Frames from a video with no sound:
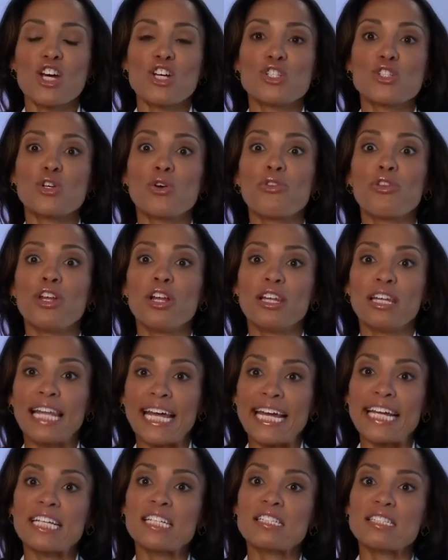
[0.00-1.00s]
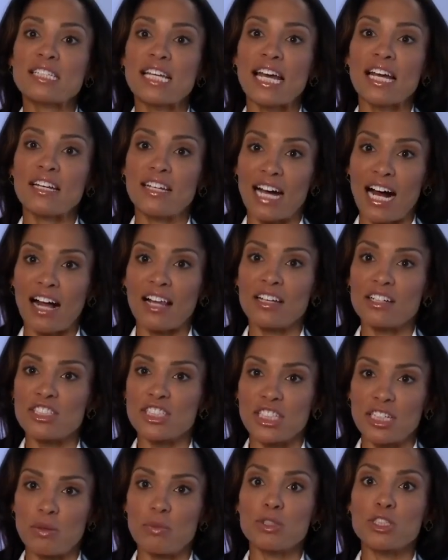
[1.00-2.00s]
So the latest
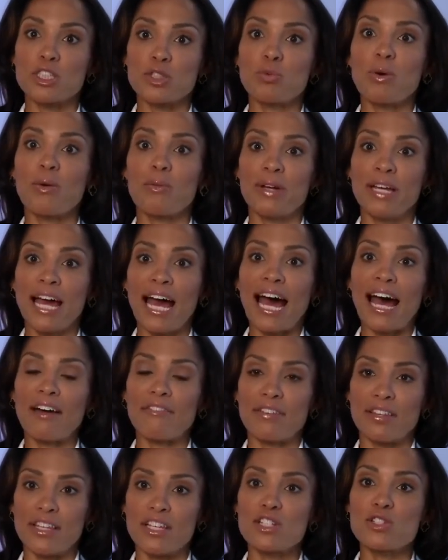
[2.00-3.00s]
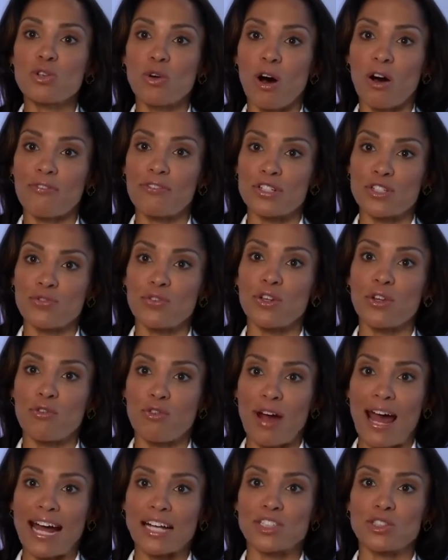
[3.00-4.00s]
technology, which is what we have in this office for the
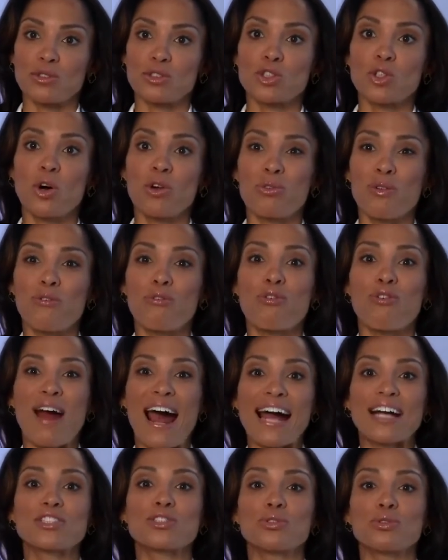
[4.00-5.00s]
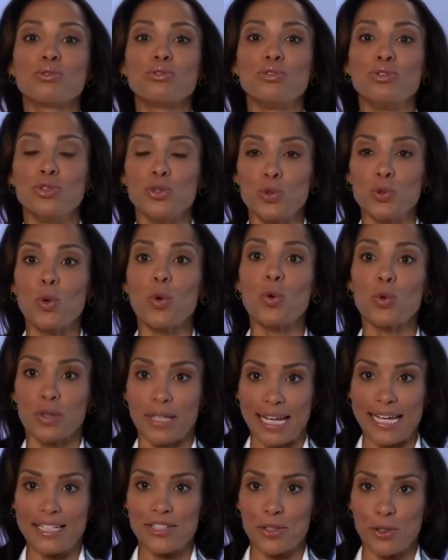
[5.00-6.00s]
Fraxel, is called the Fraxel Dual
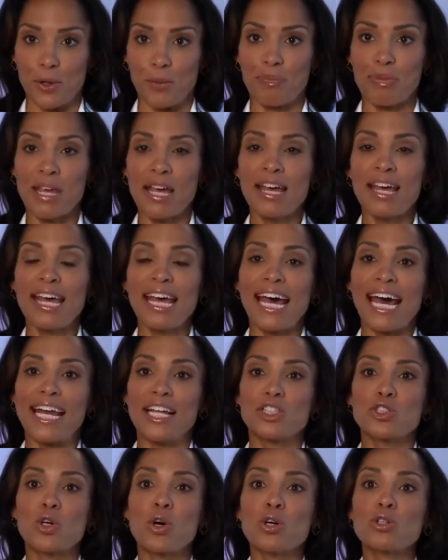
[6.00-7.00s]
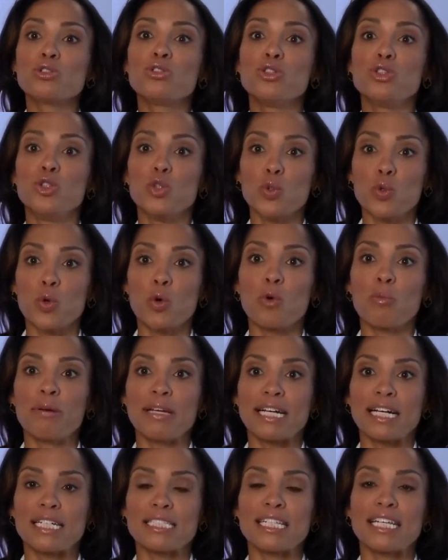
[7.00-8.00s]
Laser. And it's called dual
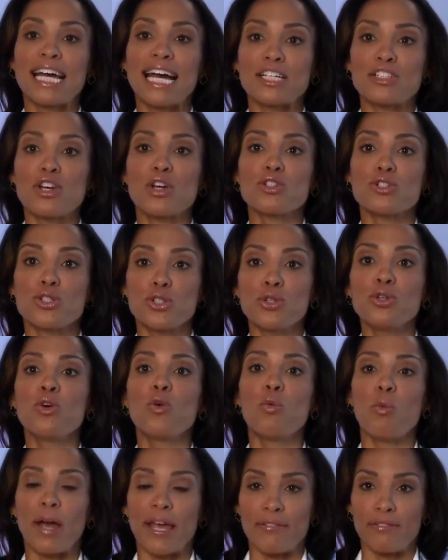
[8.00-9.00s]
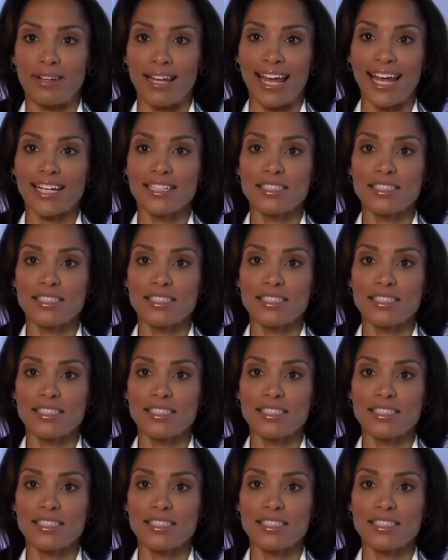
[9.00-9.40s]
because it has two wavelengths.